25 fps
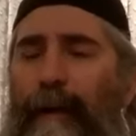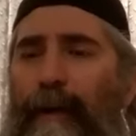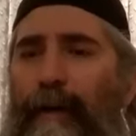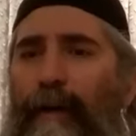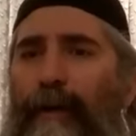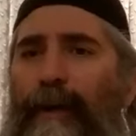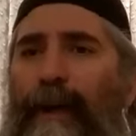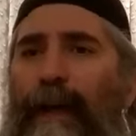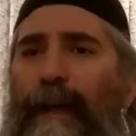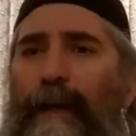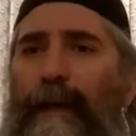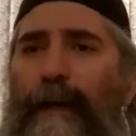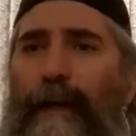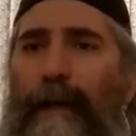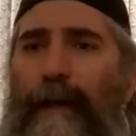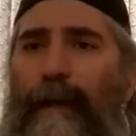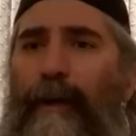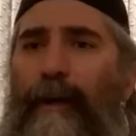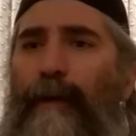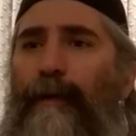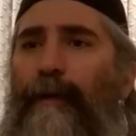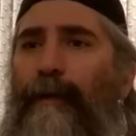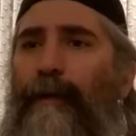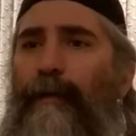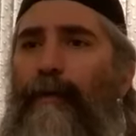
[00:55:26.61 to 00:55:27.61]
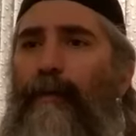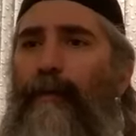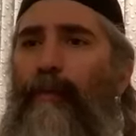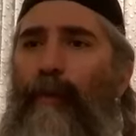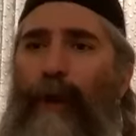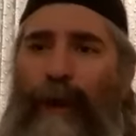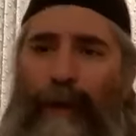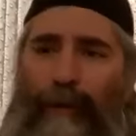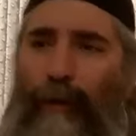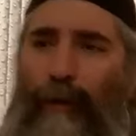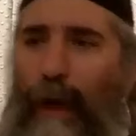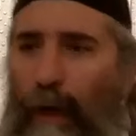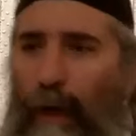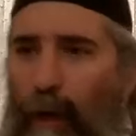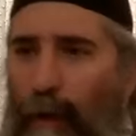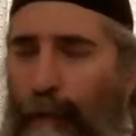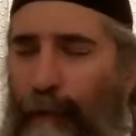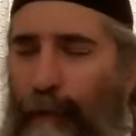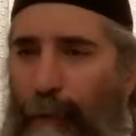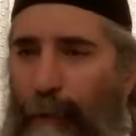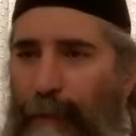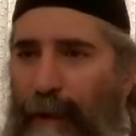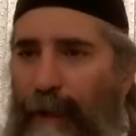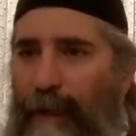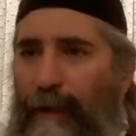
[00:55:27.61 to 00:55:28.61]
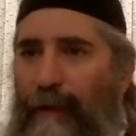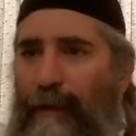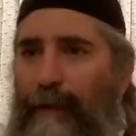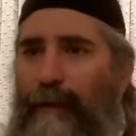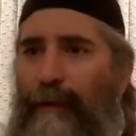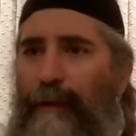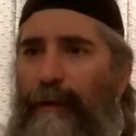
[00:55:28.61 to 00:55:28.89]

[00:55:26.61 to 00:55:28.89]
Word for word: Okay, where do I go from here?